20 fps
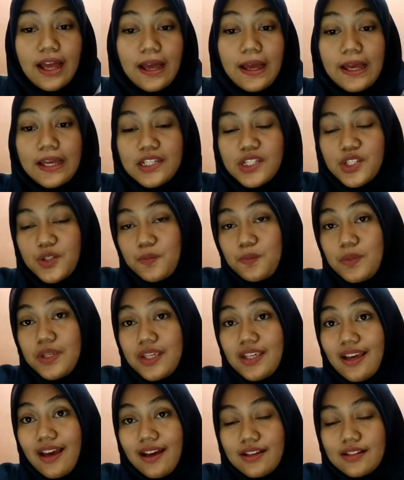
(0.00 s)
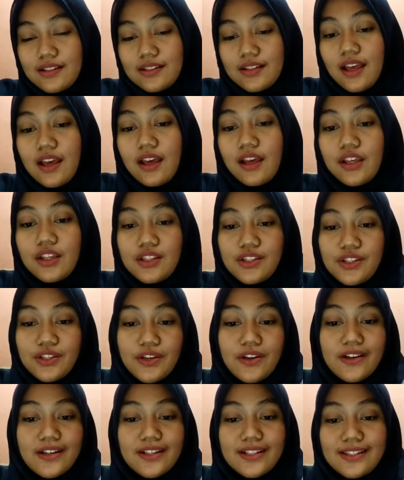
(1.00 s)
HPS,
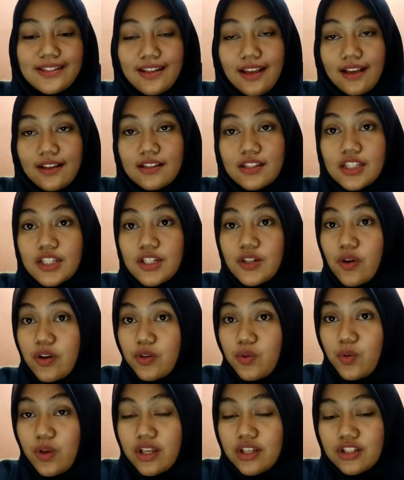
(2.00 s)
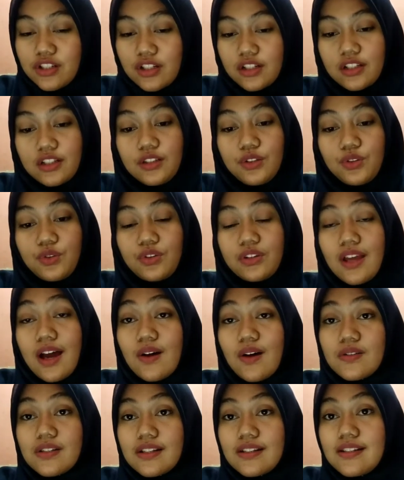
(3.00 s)
year 6, graduation
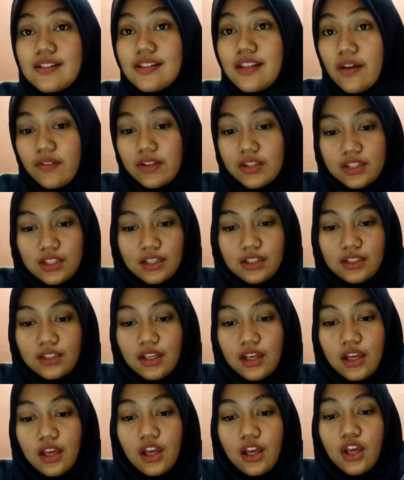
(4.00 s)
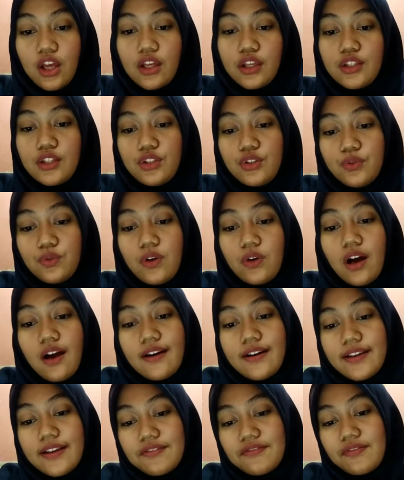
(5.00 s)
2017. You
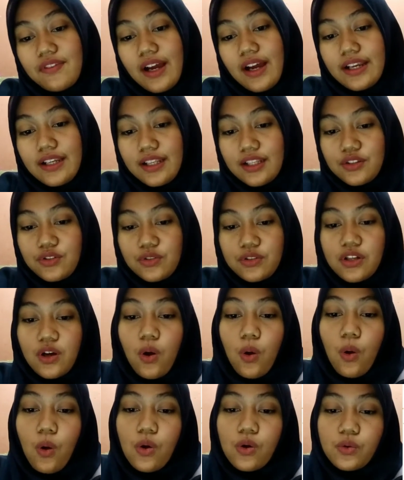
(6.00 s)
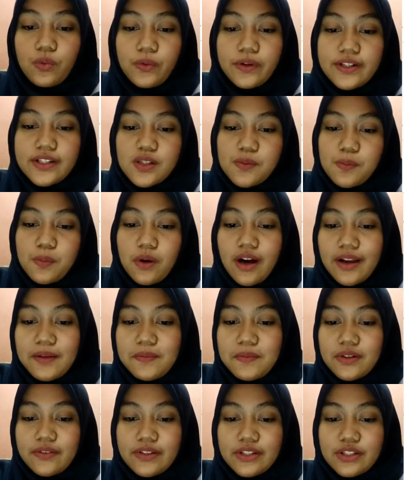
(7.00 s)
are invited to the Hogwarts
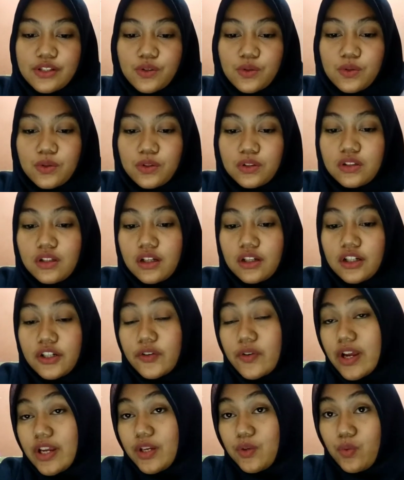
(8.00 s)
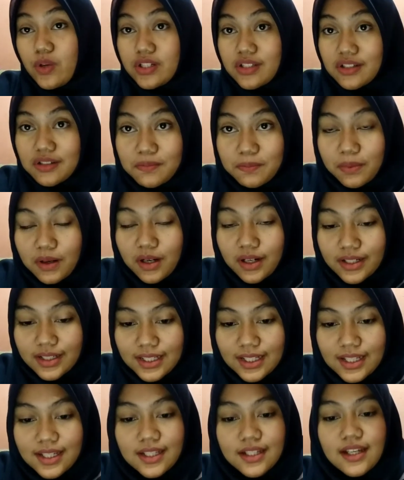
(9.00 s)
Primary School graduation
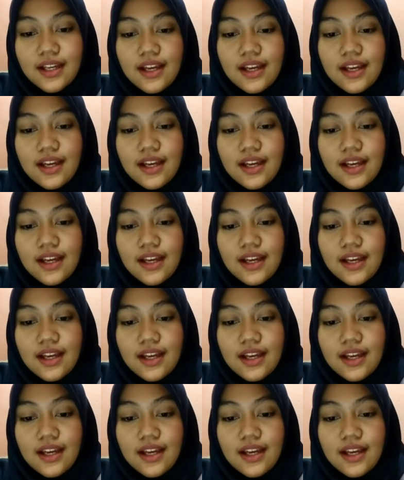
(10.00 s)
party